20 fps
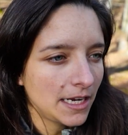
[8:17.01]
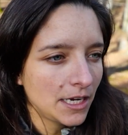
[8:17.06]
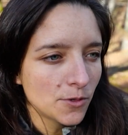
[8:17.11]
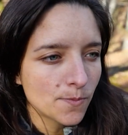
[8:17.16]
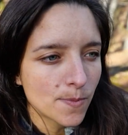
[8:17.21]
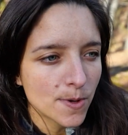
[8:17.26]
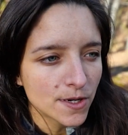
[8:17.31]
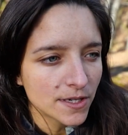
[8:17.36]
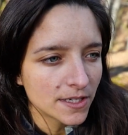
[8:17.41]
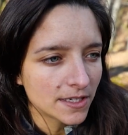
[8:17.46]

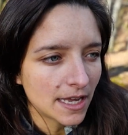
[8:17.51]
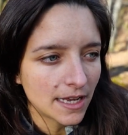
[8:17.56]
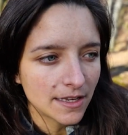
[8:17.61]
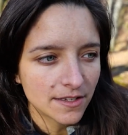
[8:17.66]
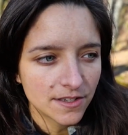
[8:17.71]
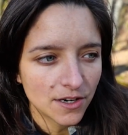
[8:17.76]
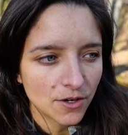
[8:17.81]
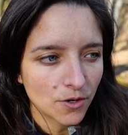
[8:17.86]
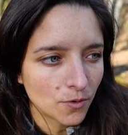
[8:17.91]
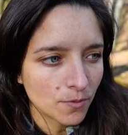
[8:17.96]
Each person
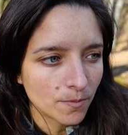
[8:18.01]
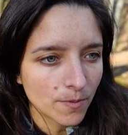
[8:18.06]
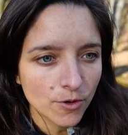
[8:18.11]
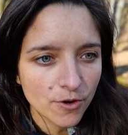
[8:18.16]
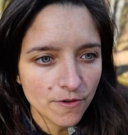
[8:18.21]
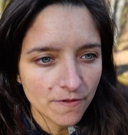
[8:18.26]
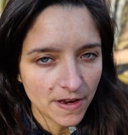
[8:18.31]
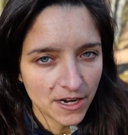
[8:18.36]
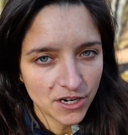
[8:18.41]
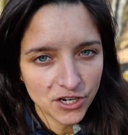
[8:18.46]
has their own
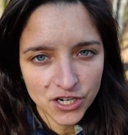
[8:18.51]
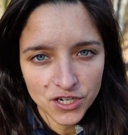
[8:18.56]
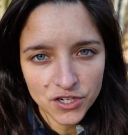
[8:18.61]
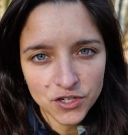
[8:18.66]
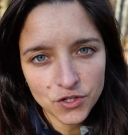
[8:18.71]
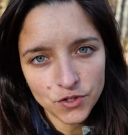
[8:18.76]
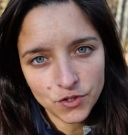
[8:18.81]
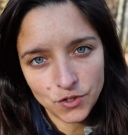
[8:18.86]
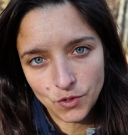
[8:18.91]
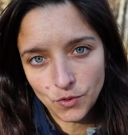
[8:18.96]
motivation
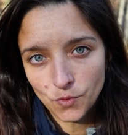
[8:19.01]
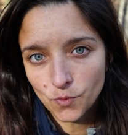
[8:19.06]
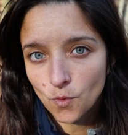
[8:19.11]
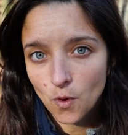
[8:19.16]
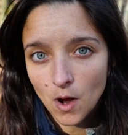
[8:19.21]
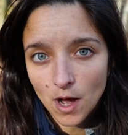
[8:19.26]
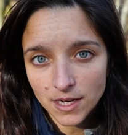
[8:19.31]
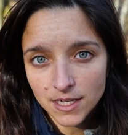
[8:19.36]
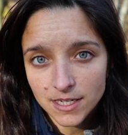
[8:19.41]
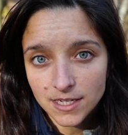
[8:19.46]
to do
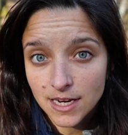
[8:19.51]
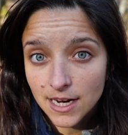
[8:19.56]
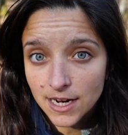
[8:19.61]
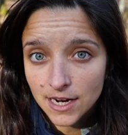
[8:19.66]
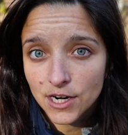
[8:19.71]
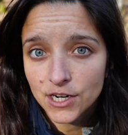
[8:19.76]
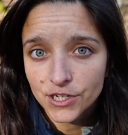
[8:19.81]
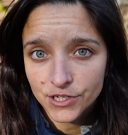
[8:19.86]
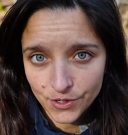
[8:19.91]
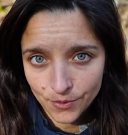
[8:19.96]
what they
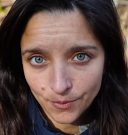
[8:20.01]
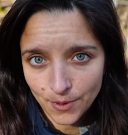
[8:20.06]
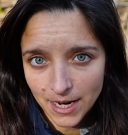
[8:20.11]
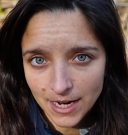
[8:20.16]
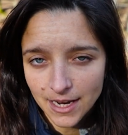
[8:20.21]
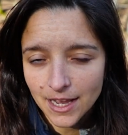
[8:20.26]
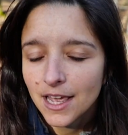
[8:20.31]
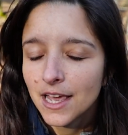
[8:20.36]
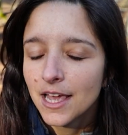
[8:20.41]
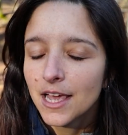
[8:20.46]
are
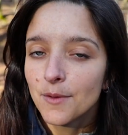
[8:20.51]
doing.